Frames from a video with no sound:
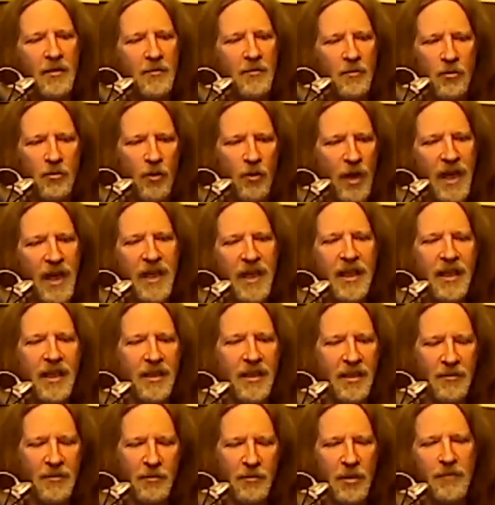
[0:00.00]
raining
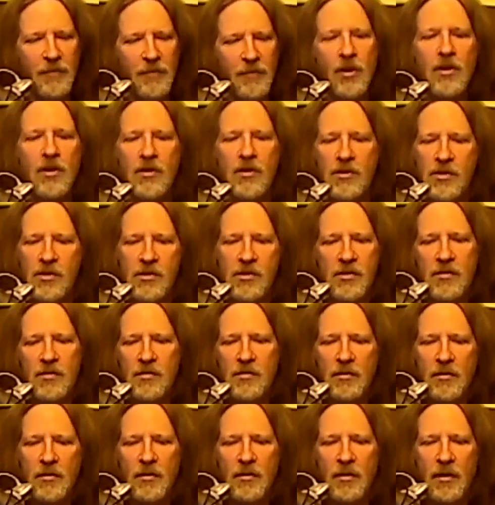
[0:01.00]
in reverse
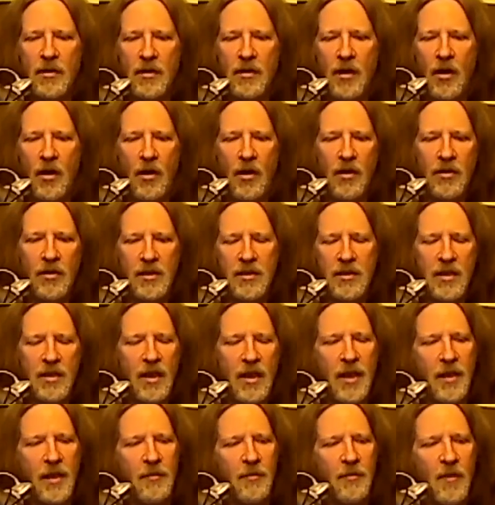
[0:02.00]
all the
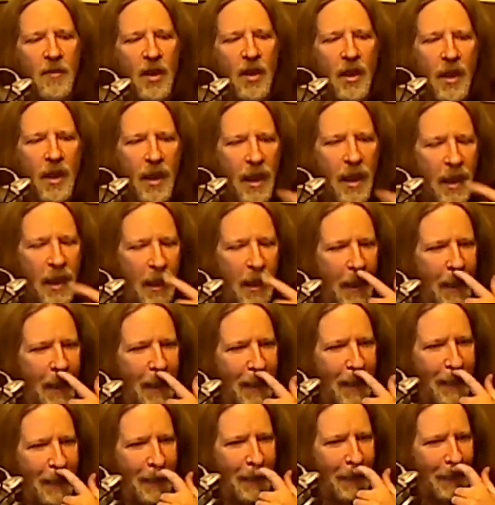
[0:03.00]
time."
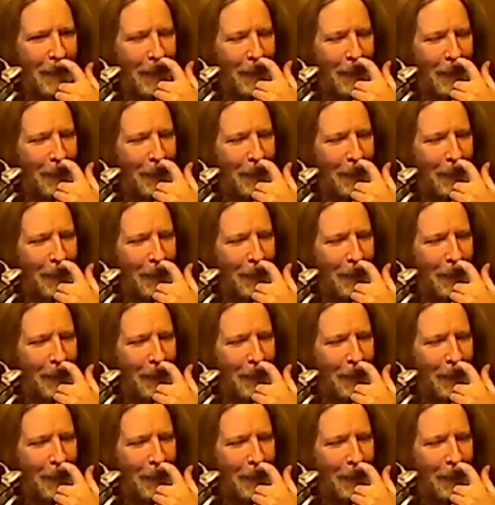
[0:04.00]
And